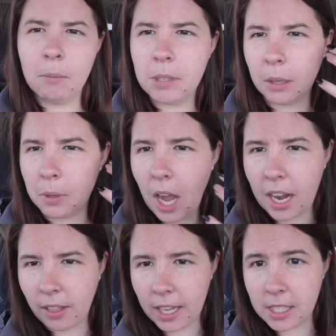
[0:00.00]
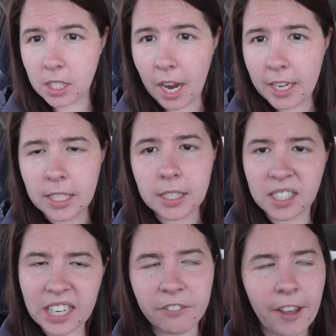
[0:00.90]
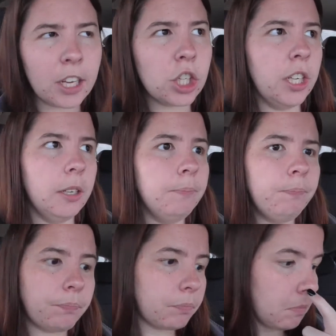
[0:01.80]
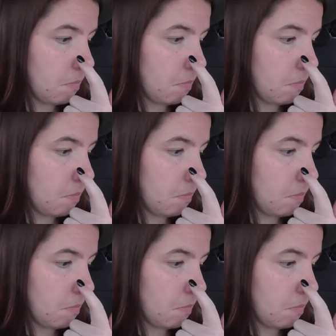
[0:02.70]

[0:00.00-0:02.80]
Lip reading: I'm dealing with kind of like a sinus infection.